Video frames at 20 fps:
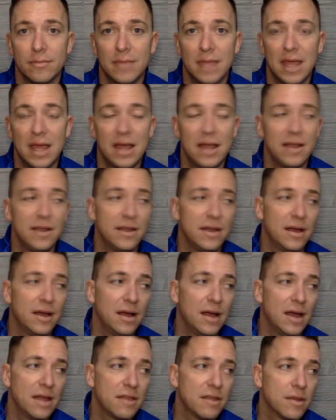And
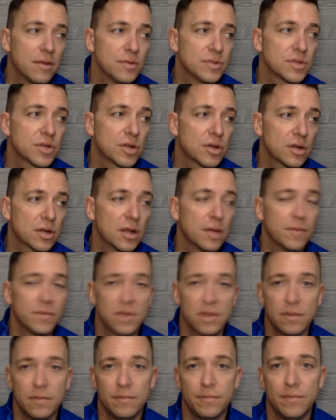uh, I think it was Kurt
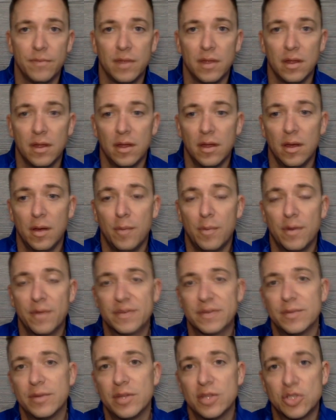Kempton. But
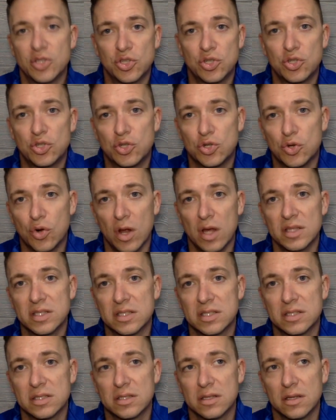if somebody
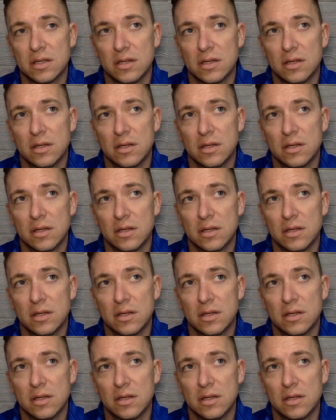trusts